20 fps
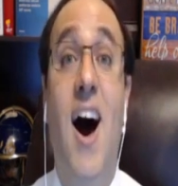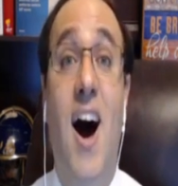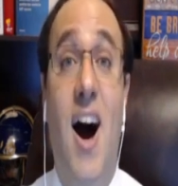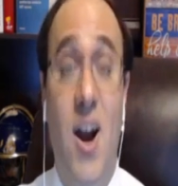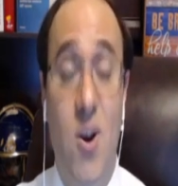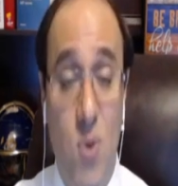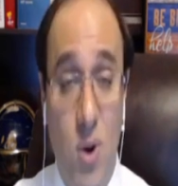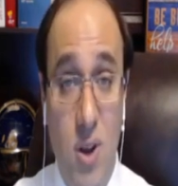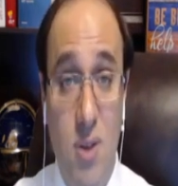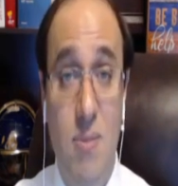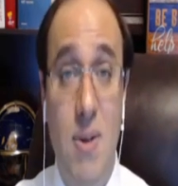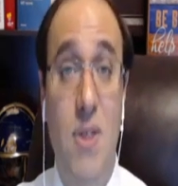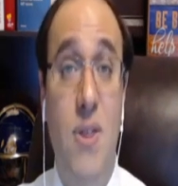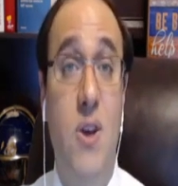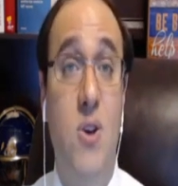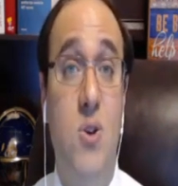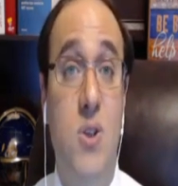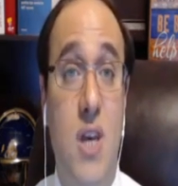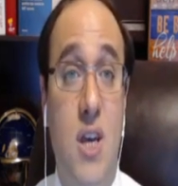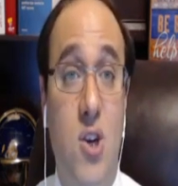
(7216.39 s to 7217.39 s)
I
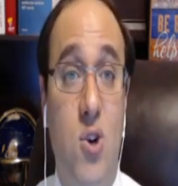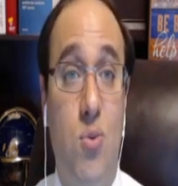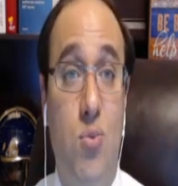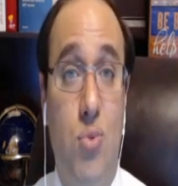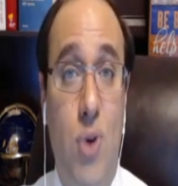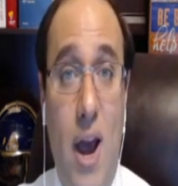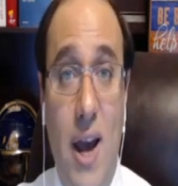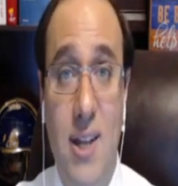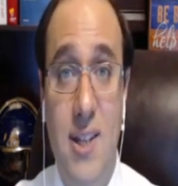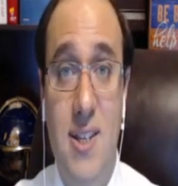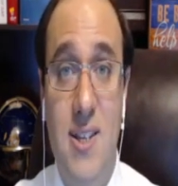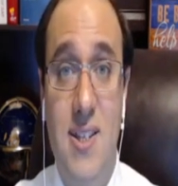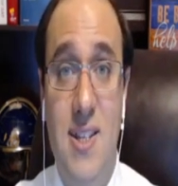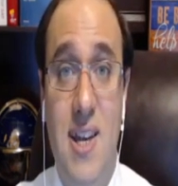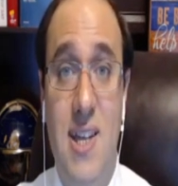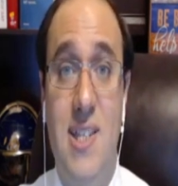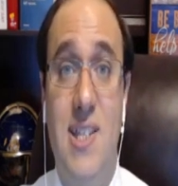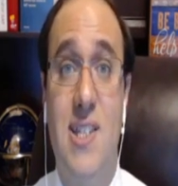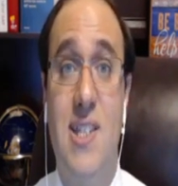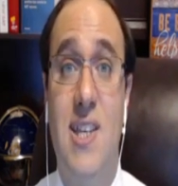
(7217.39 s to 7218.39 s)
recommend that you take your practice
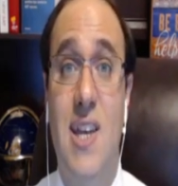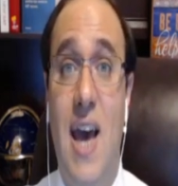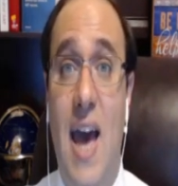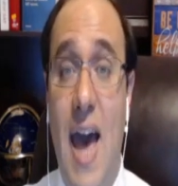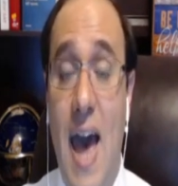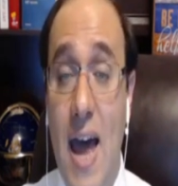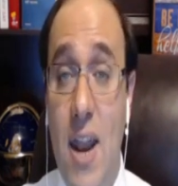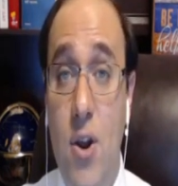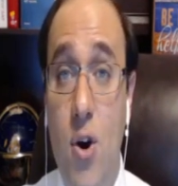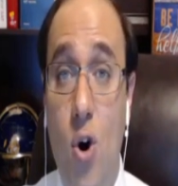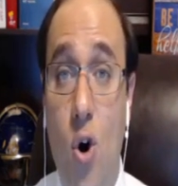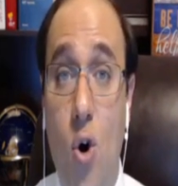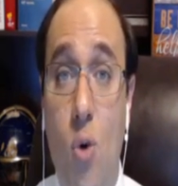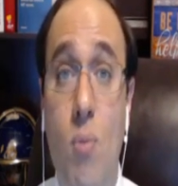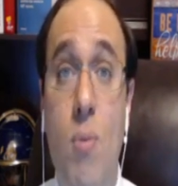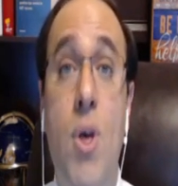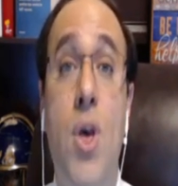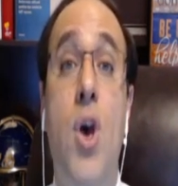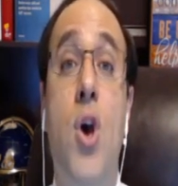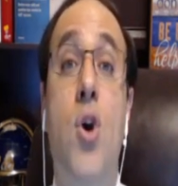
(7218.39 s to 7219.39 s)
tests at
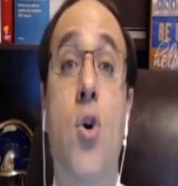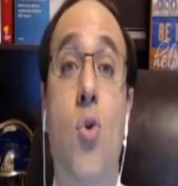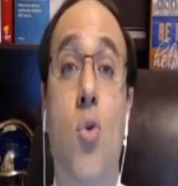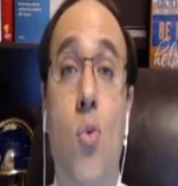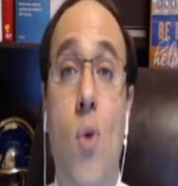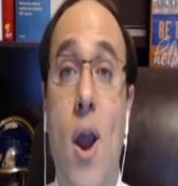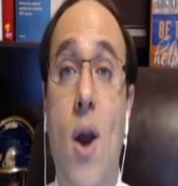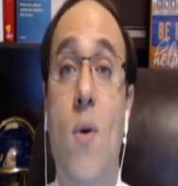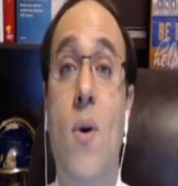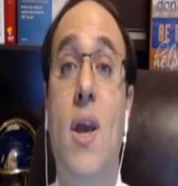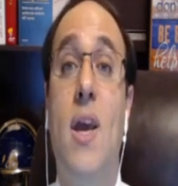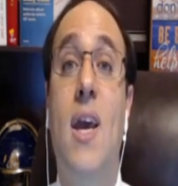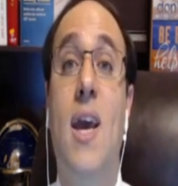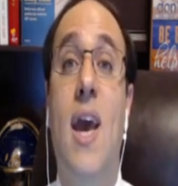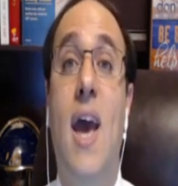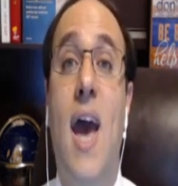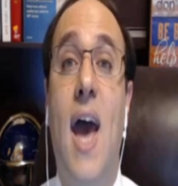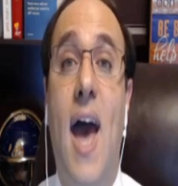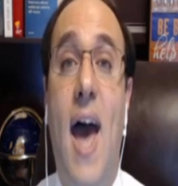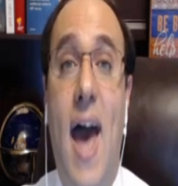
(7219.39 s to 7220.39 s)
home wearing
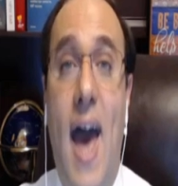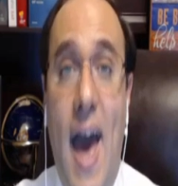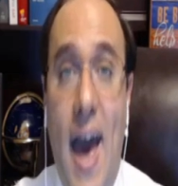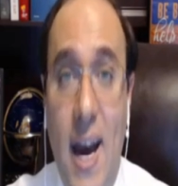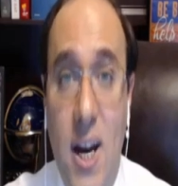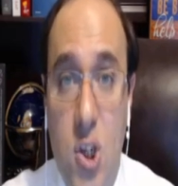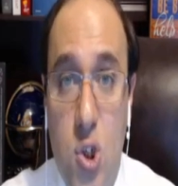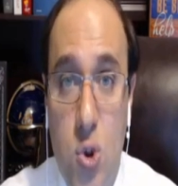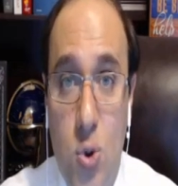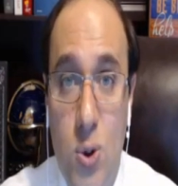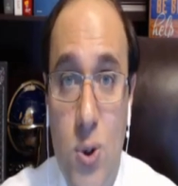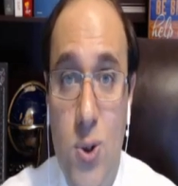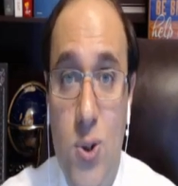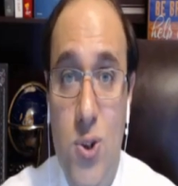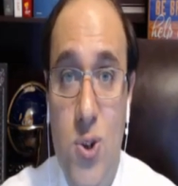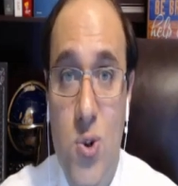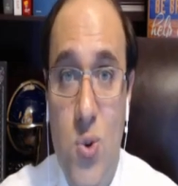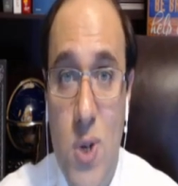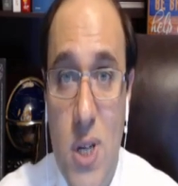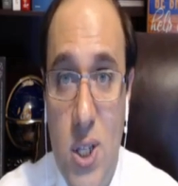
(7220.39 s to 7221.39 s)
actual
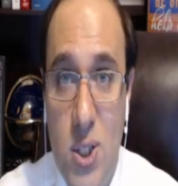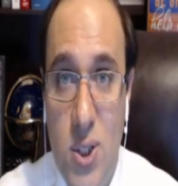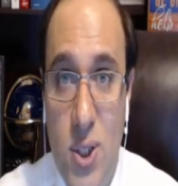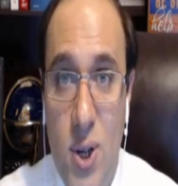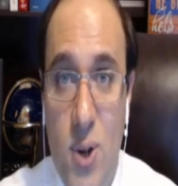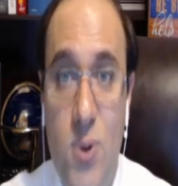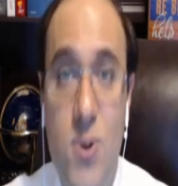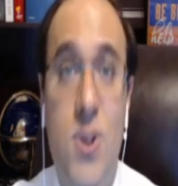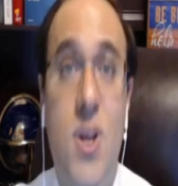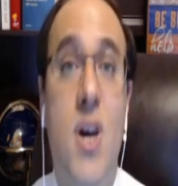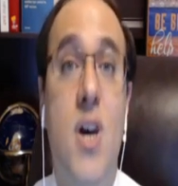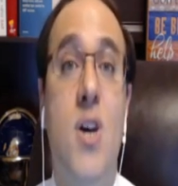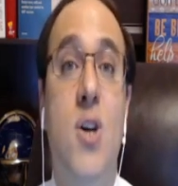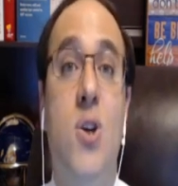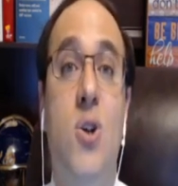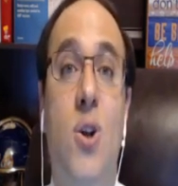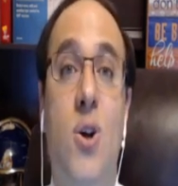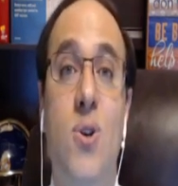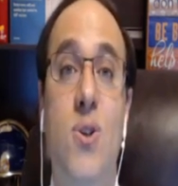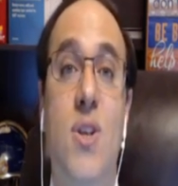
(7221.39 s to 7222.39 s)
street clothes,
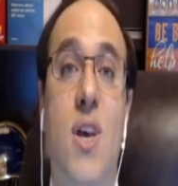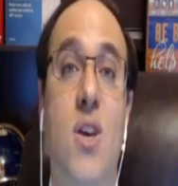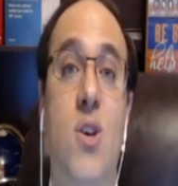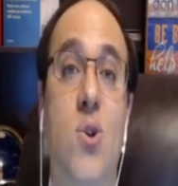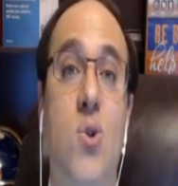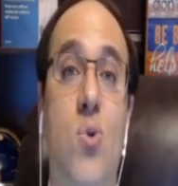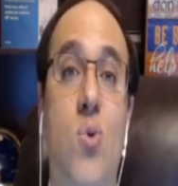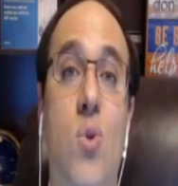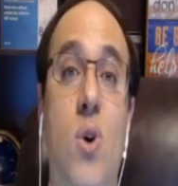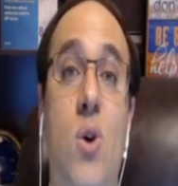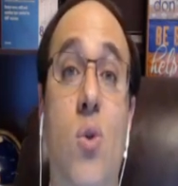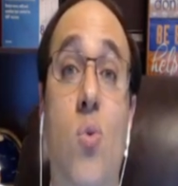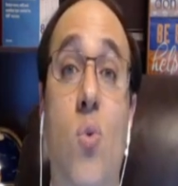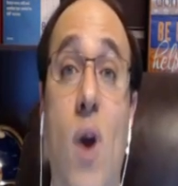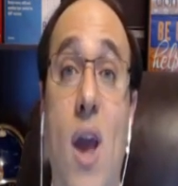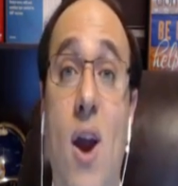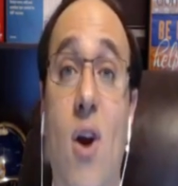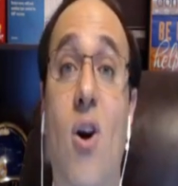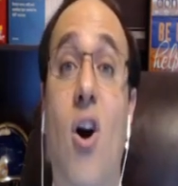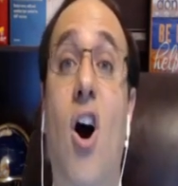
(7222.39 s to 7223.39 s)
clothes that you will
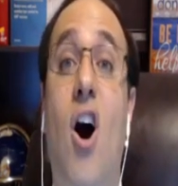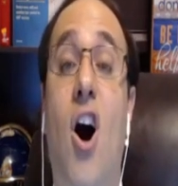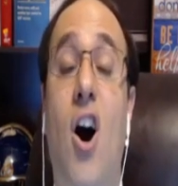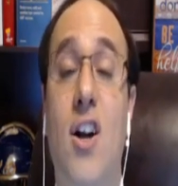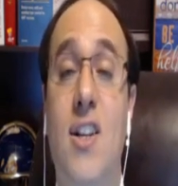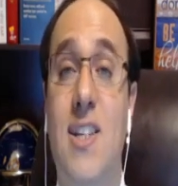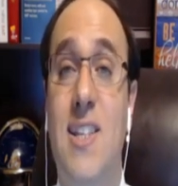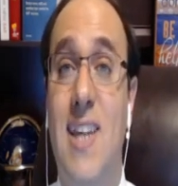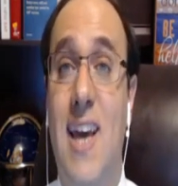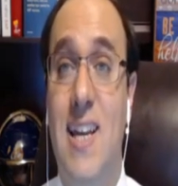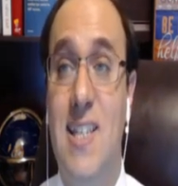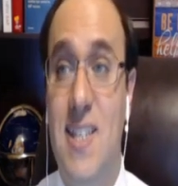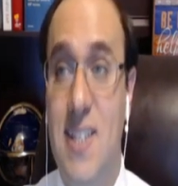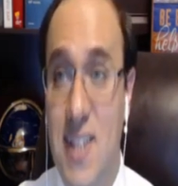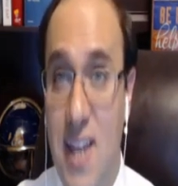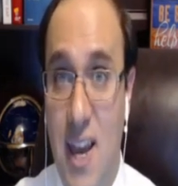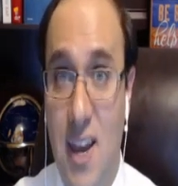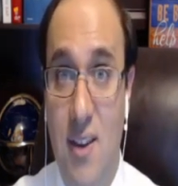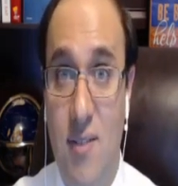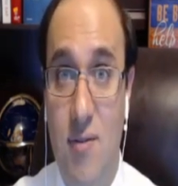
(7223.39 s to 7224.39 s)
wear on
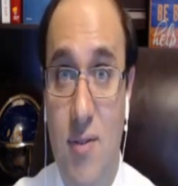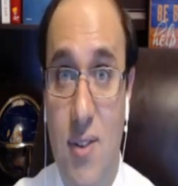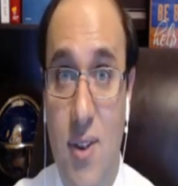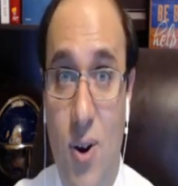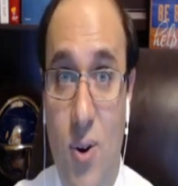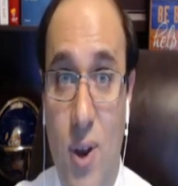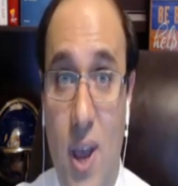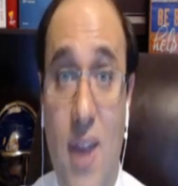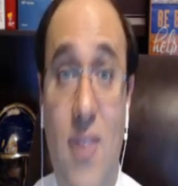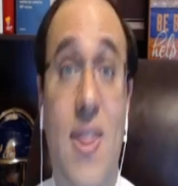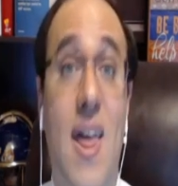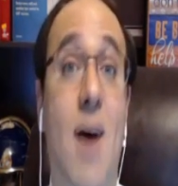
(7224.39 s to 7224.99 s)
test day, okay?